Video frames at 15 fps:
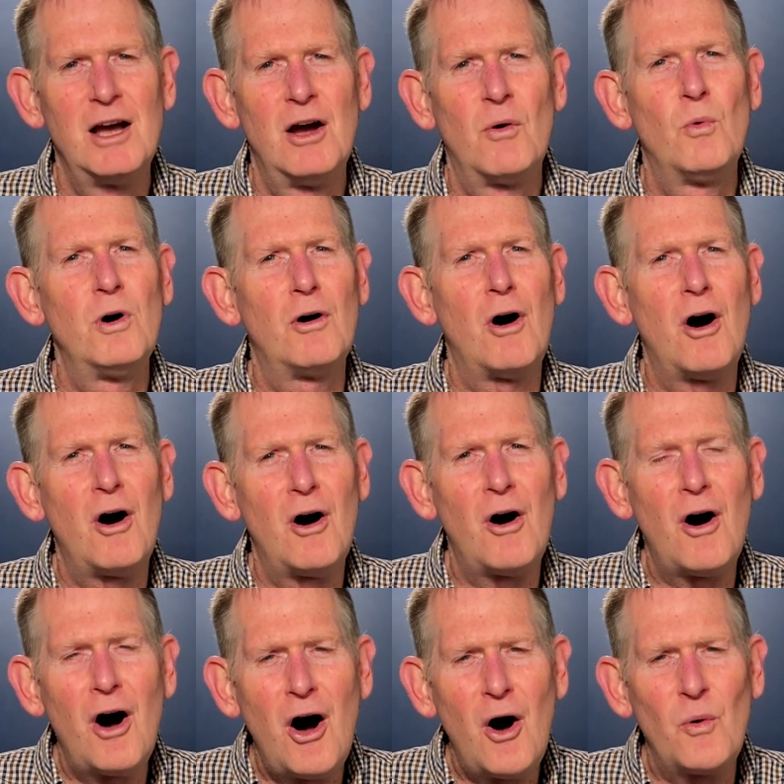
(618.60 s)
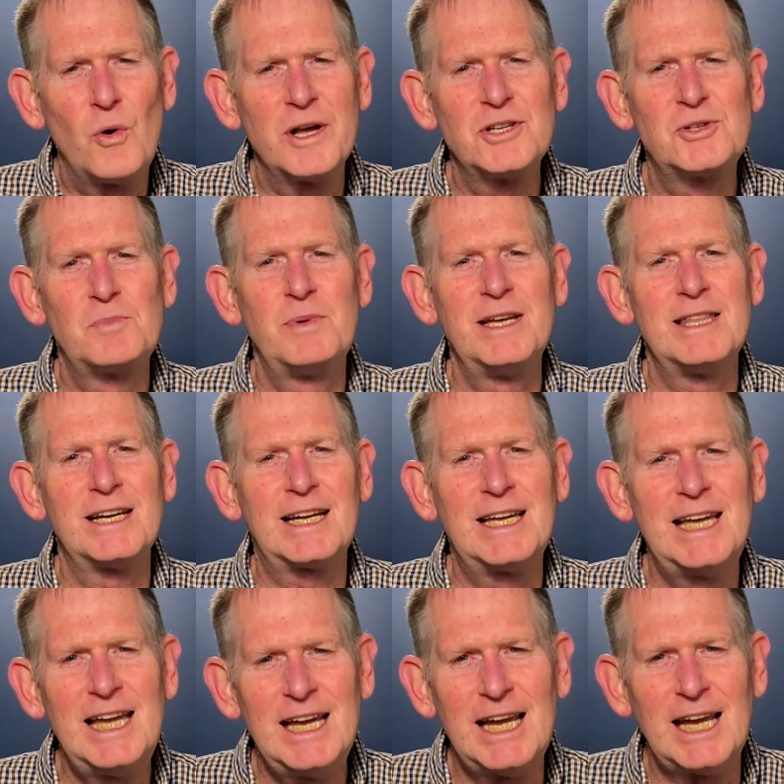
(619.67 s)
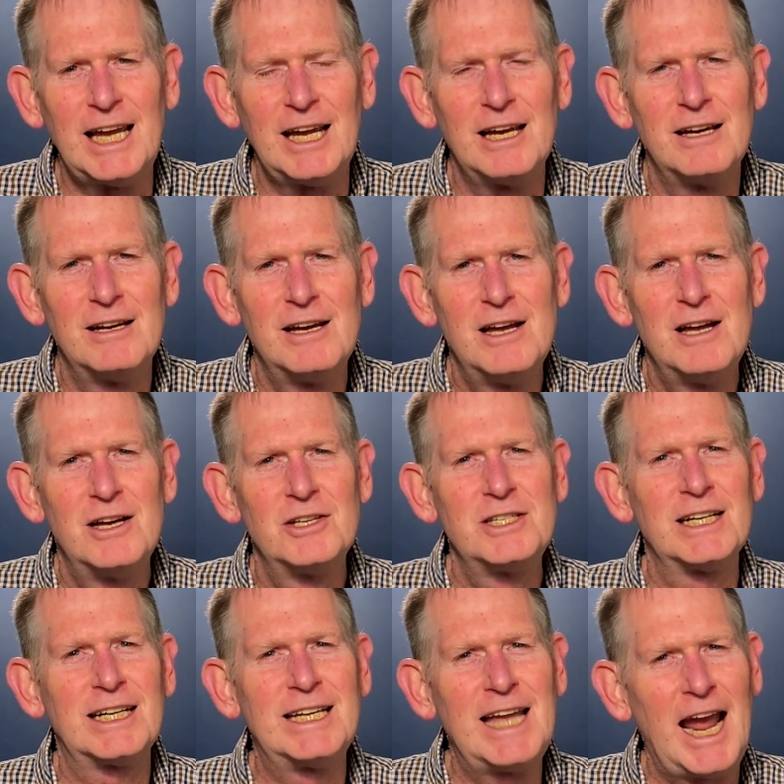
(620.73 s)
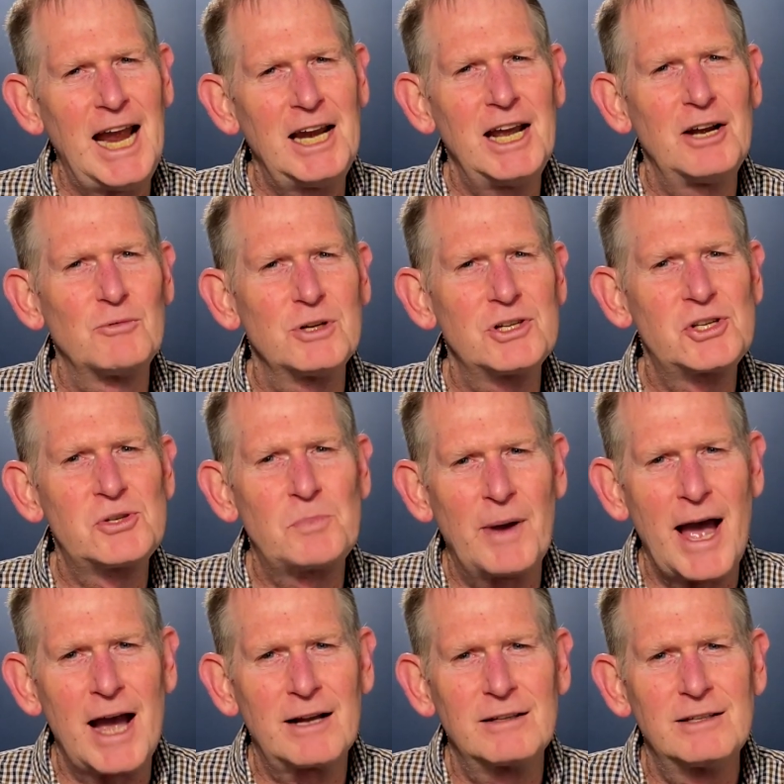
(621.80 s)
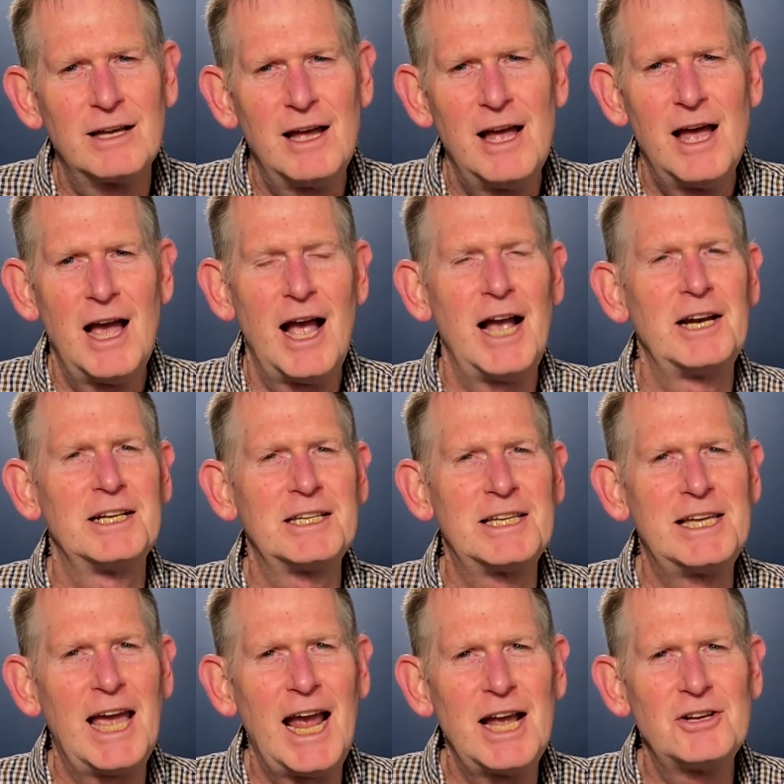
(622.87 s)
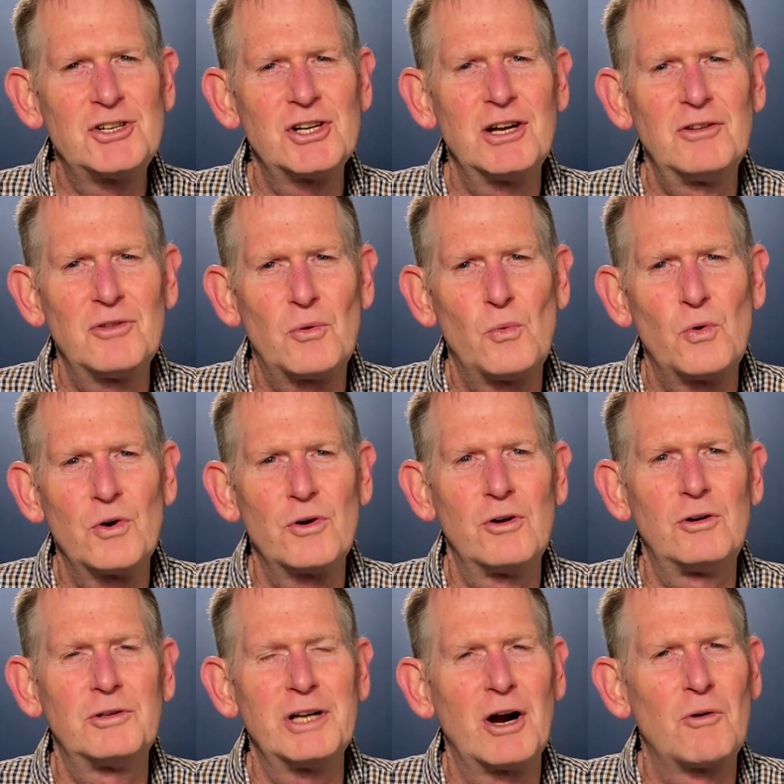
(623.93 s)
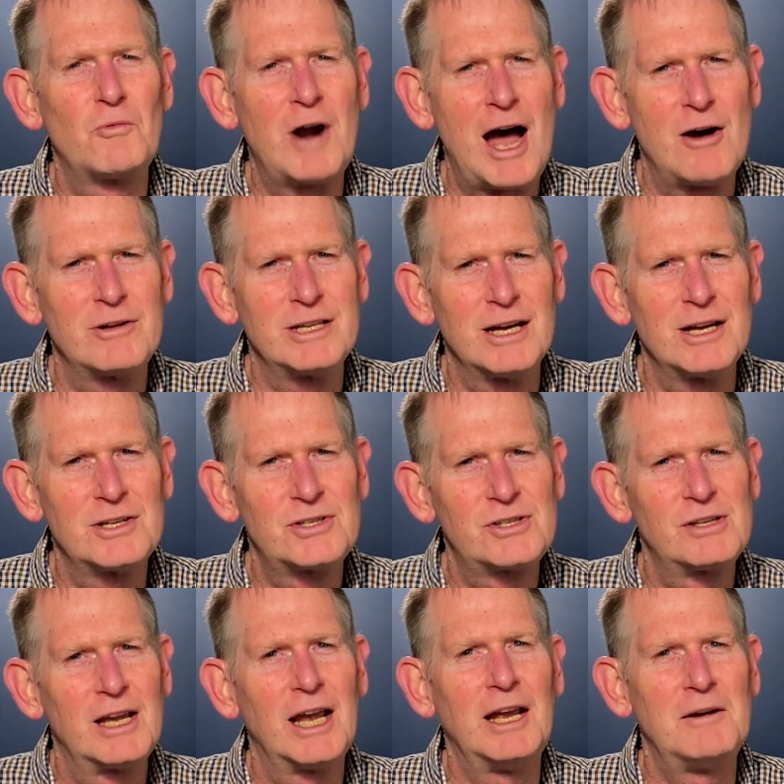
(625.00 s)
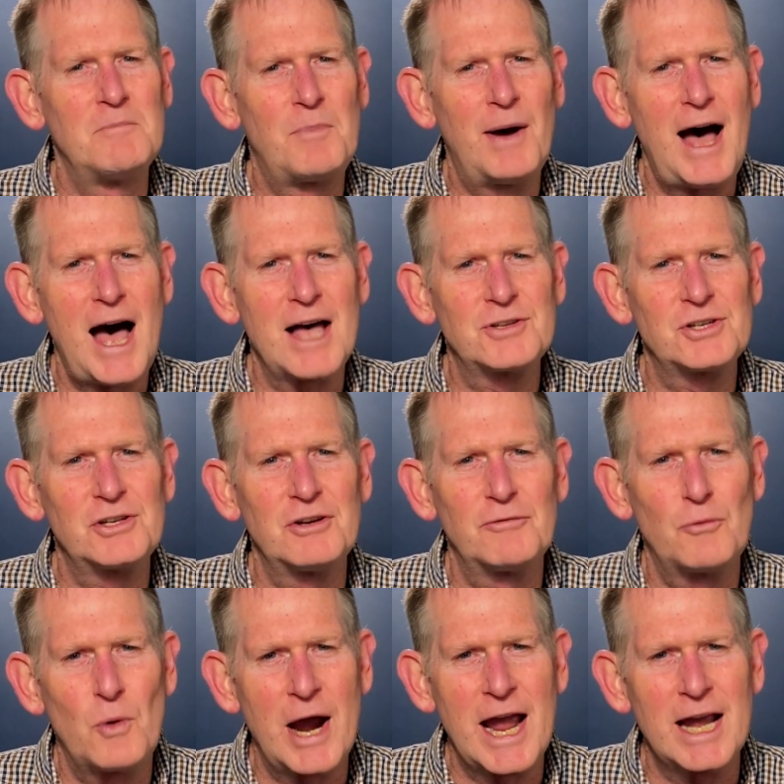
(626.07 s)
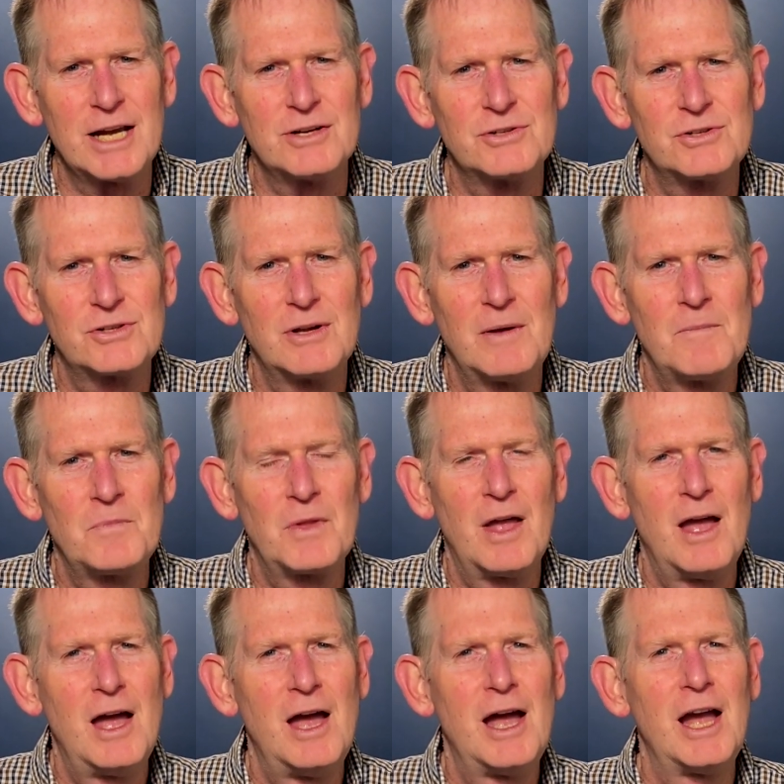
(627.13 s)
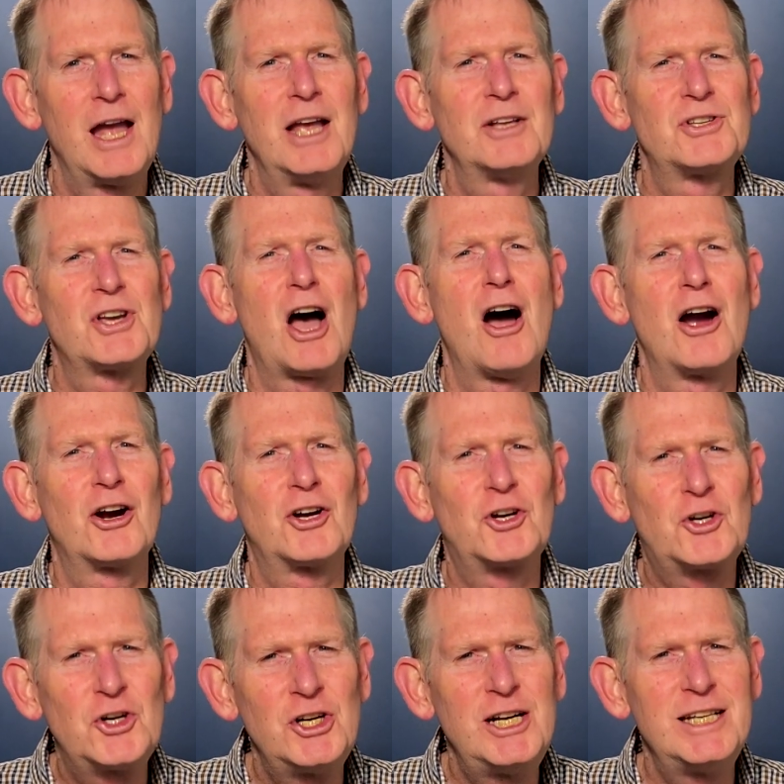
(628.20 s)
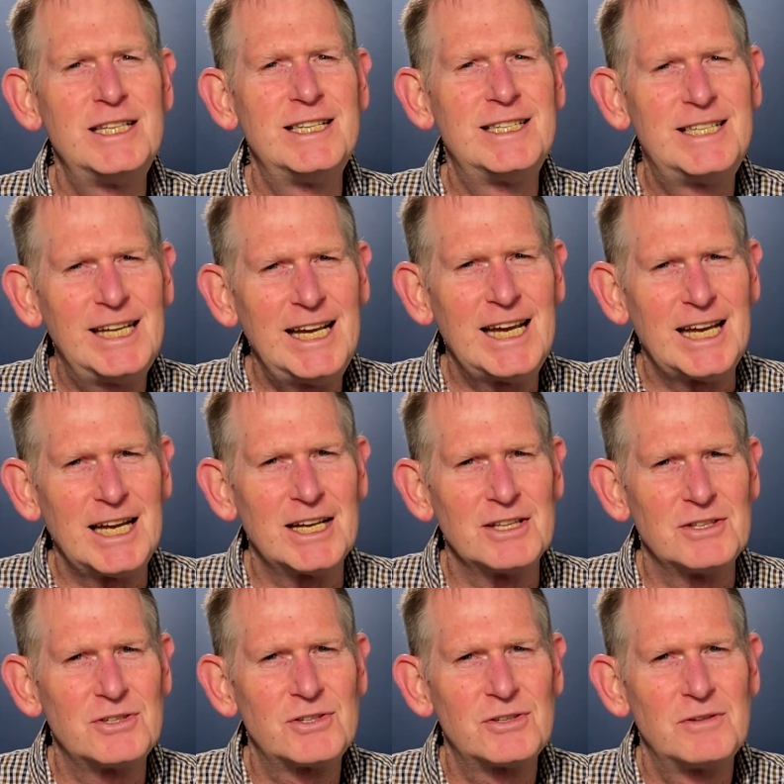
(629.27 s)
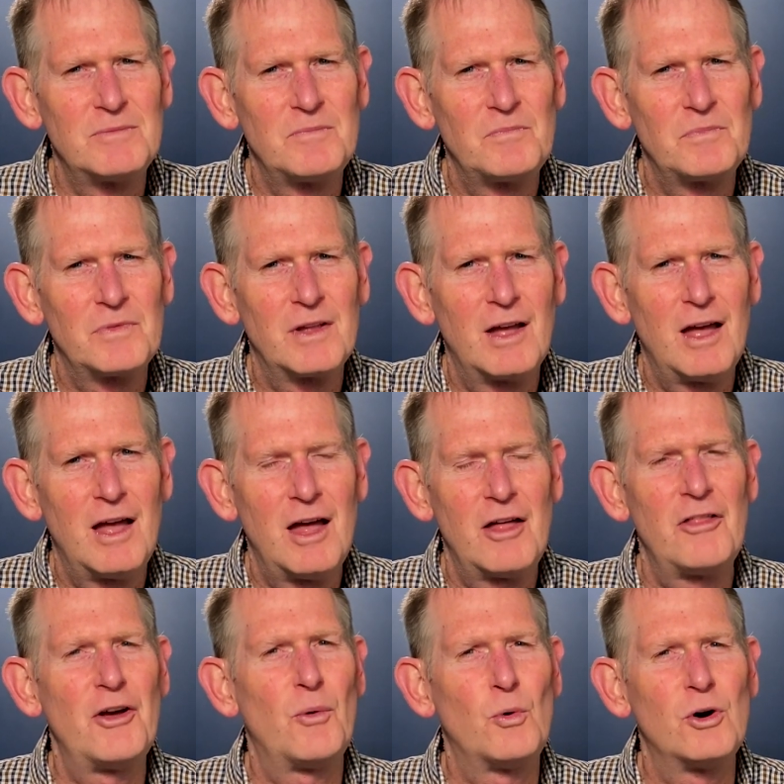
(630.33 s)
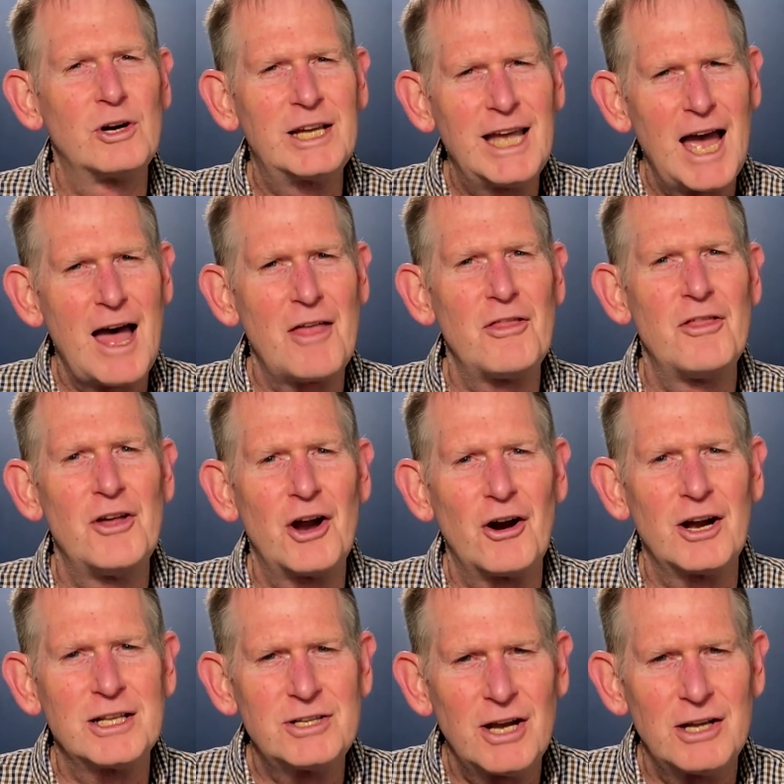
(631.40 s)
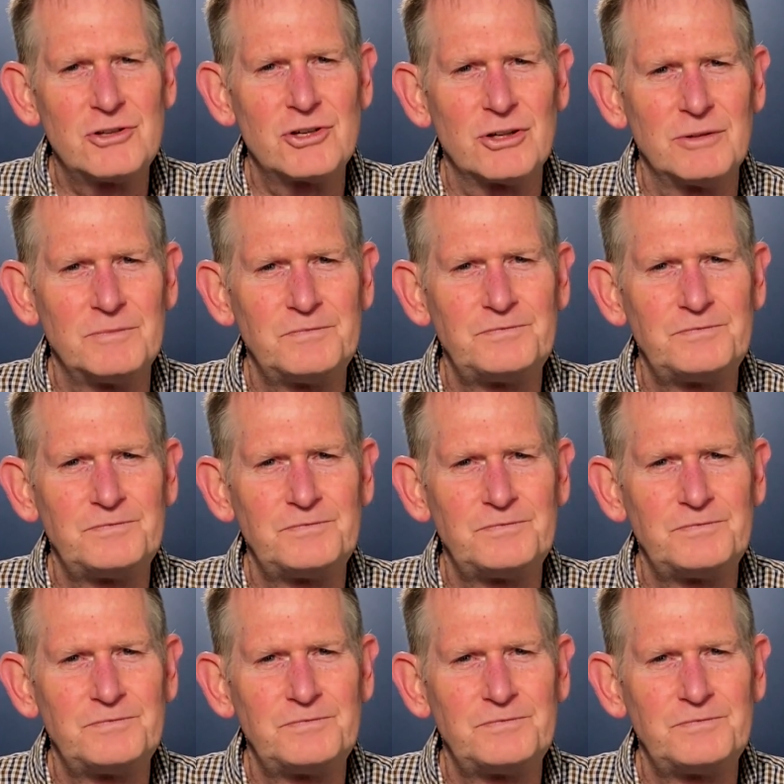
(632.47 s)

will always be the key to gaining respect and engaging the world around us in positive ways. It's our good deeds that will get their attention.